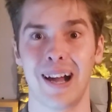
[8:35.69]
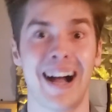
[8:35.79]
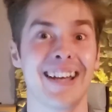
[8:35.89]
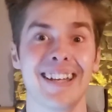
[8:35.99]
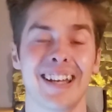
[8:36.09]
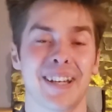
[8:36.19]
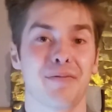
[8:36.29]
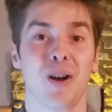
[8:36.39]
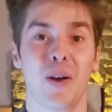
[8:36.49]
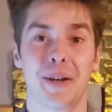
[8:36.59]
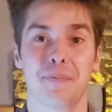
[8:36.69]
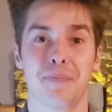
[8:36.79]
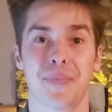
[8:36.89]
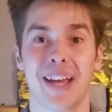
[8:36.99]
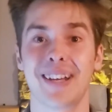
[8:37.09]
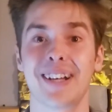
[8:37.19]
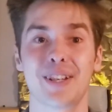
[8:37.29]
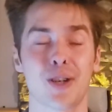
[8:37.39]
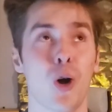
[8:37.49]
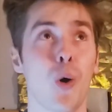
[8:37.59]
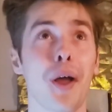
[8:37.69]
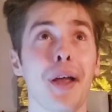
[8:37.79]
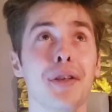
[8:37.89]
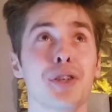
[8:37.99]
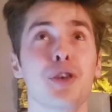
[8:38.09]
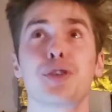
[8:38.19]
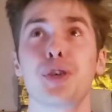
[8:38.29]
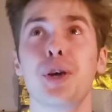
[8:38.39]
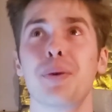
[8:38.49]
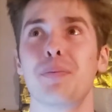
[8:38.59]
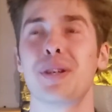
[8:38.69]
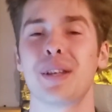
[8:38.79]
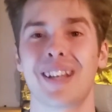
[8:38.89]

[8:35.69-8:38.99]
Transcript: I didn't end up going, and I just always assumed